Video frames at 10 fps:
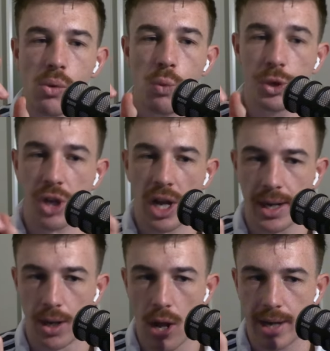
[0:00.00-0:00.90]
which
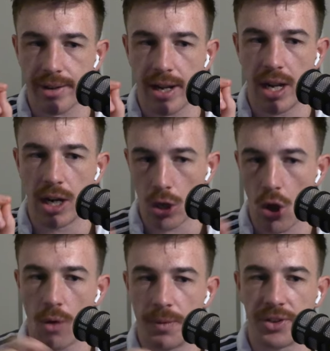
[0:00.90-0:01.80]
I liked a
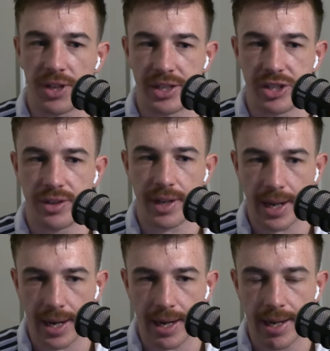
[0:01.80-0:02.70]
lot of the selections
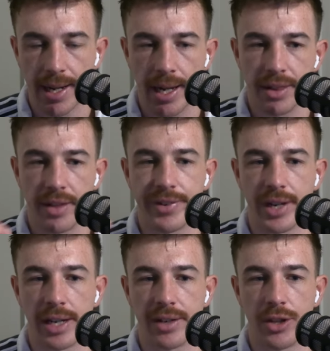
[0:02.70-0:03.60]
here. They've
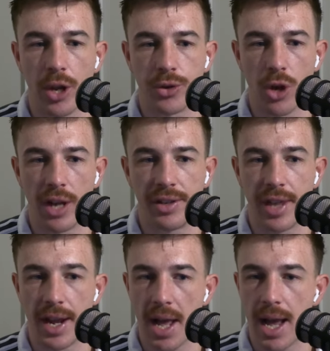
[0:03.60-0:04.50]
selected those
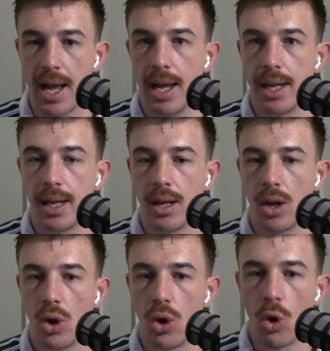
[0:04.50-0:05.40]
guys that are
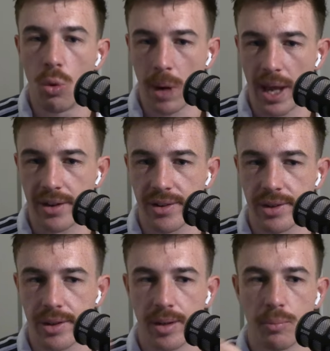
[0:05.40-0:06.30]
All
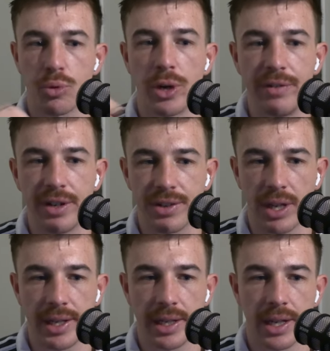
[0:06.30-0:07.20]
Blacks
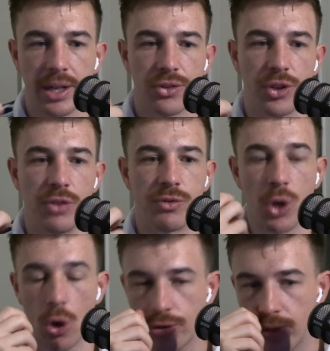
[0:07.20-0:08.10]
previously, so you've
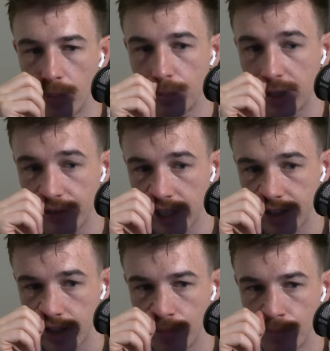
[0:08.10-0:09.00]
got some
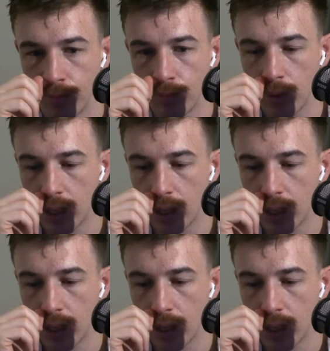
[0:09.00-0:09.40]
definitely some